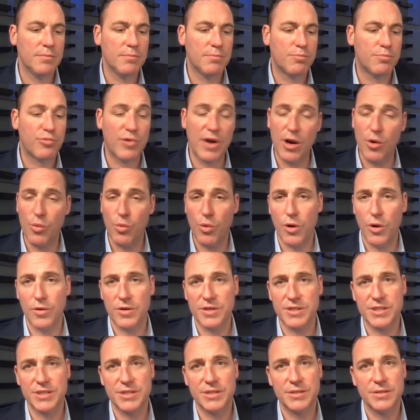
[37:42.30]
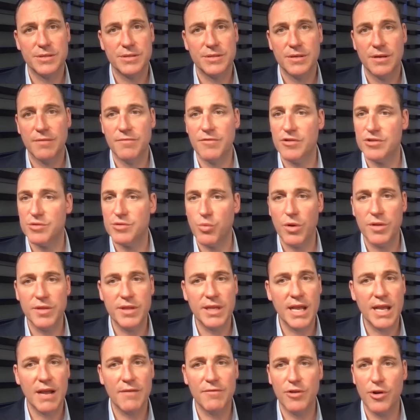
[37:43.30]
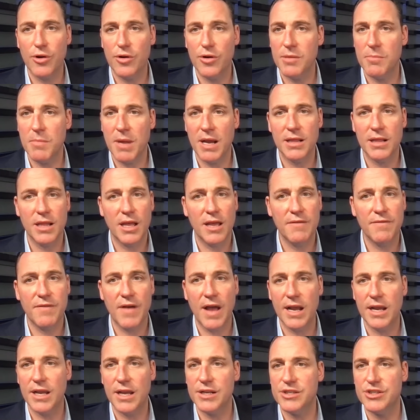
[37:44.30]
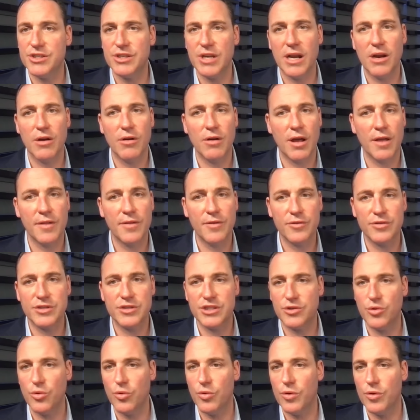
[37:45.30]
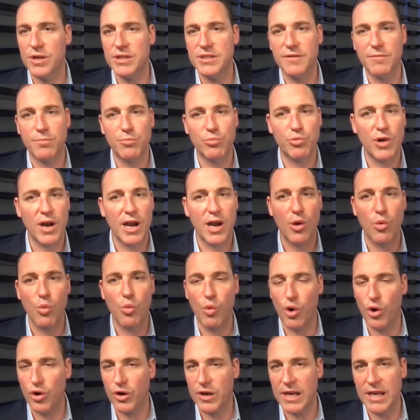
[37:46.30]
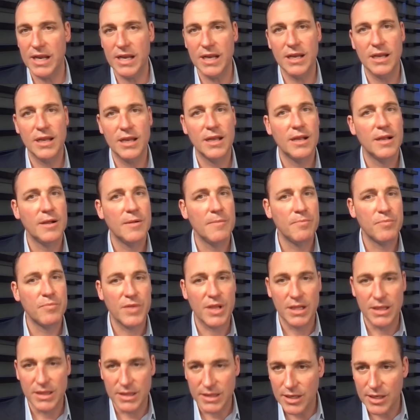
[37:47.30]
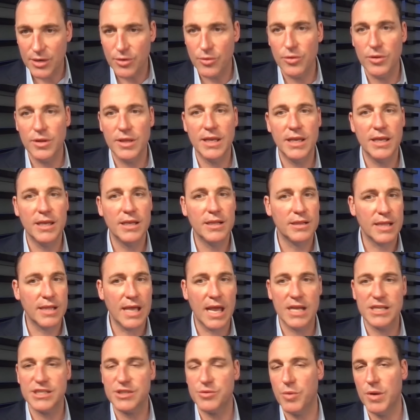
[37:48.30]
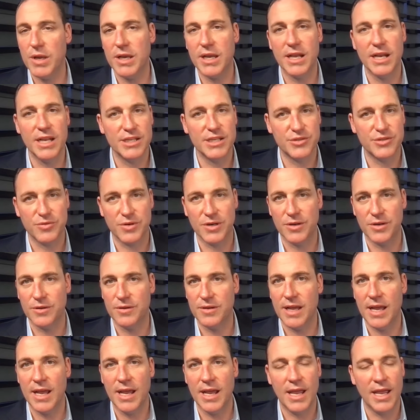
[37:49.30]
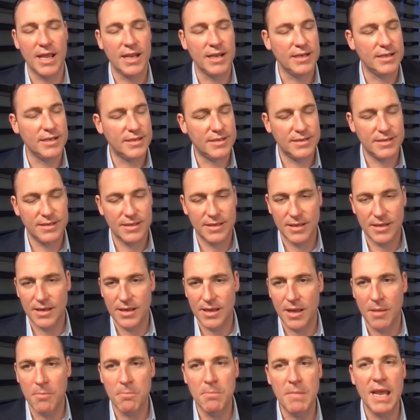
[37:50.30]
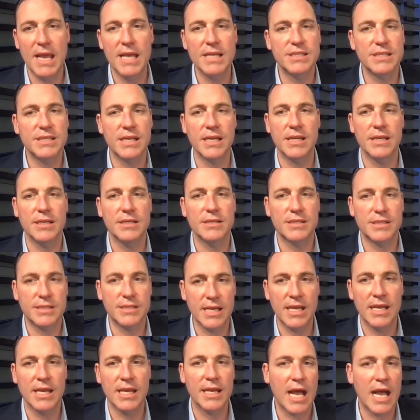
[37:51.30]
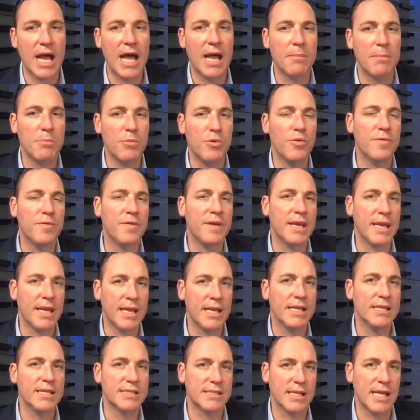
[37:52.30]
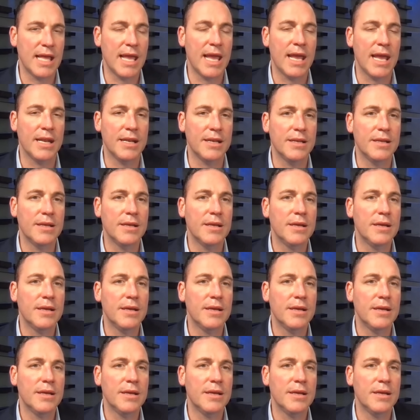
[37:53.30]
Prayer works. There's one thing I've learned in my life. I could share other stories of prayer working literally last week in Israel and amazing seeing God moving in his land.